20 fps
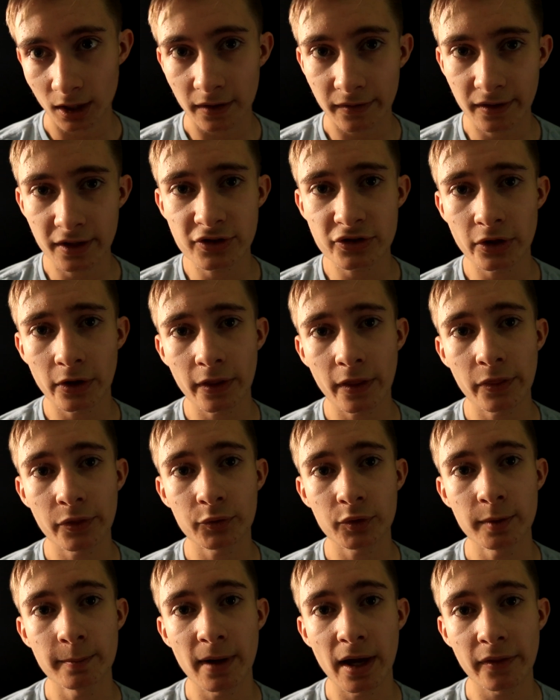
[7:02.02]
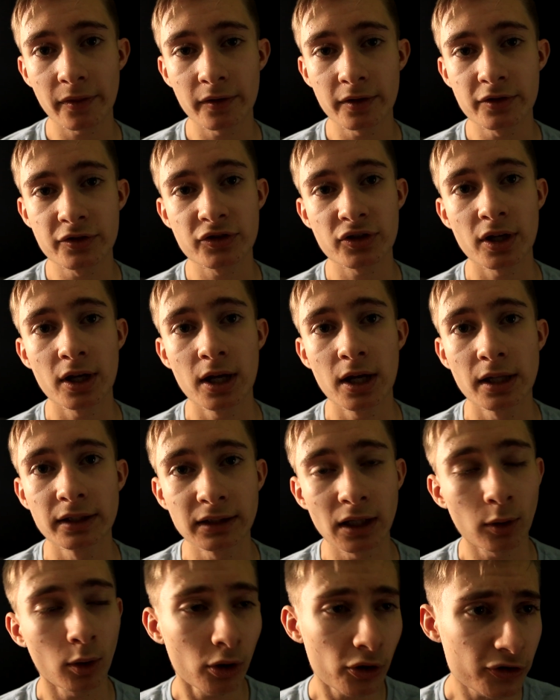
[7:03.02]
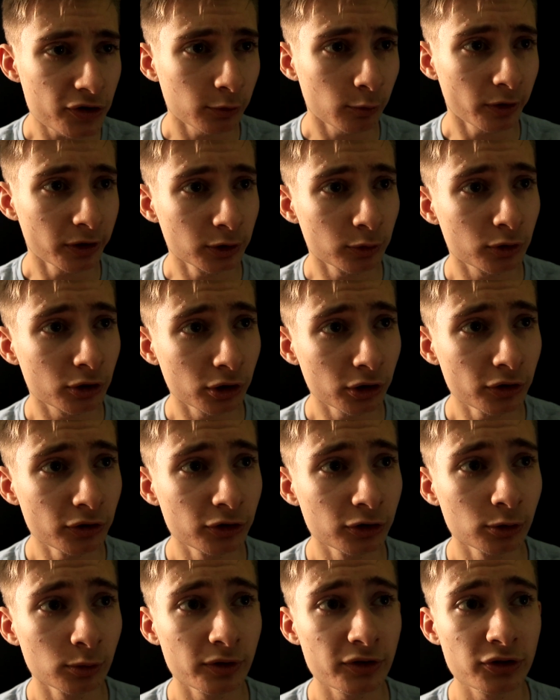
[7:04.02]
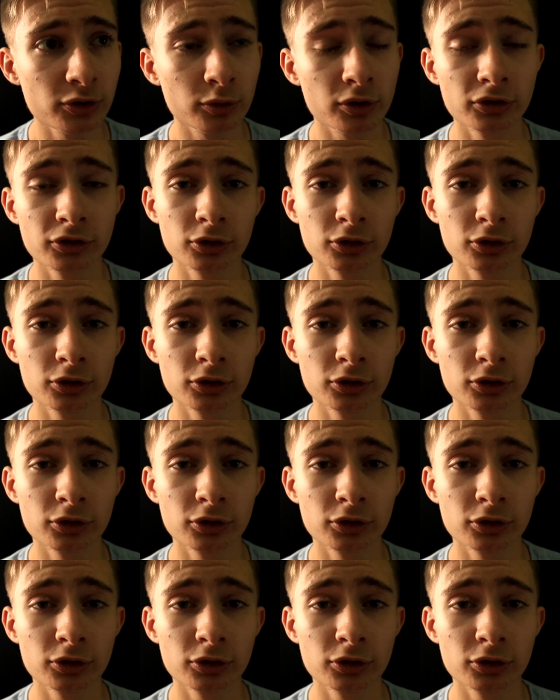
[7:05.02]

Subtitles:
these are the three methods. Now also what you could do is you could